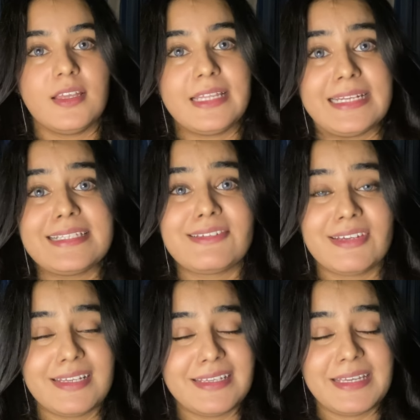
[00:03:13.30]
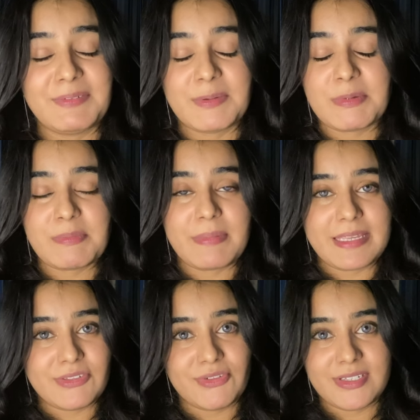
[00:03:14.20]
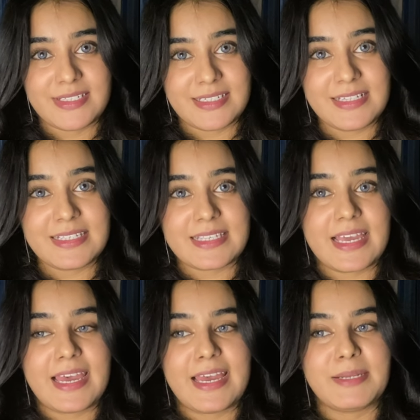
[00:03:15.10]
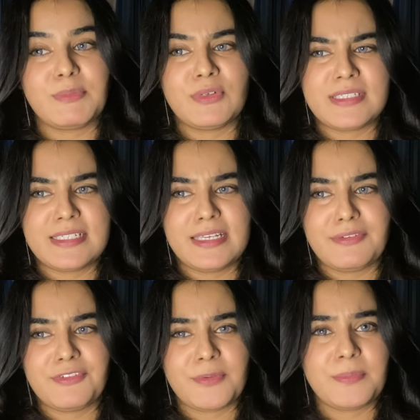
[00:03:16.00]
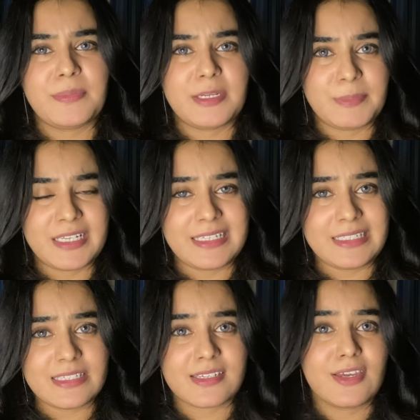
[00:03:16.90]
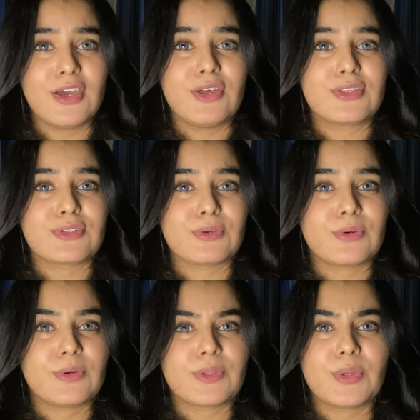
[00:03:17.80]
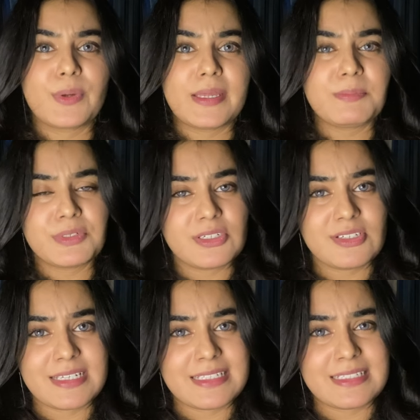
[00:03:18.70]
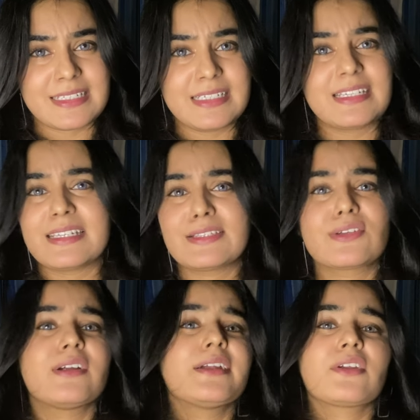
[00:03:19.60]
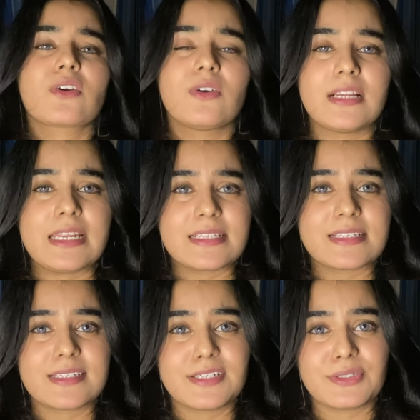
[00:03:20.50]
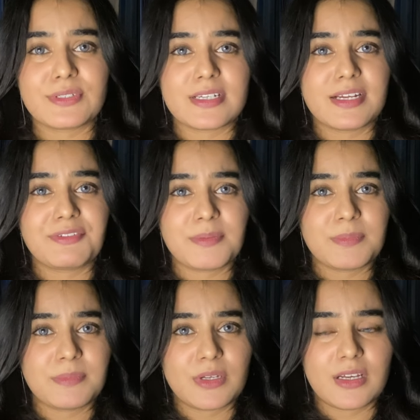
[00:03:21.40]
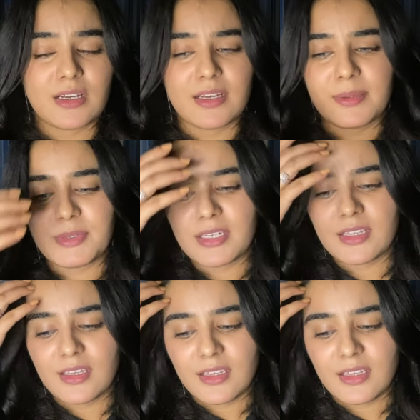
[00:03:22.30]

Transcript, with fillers: that is really giving me best results, and mostly are from Minimalist. So you can purchase it. It's not at all necessary to start from uh, I mean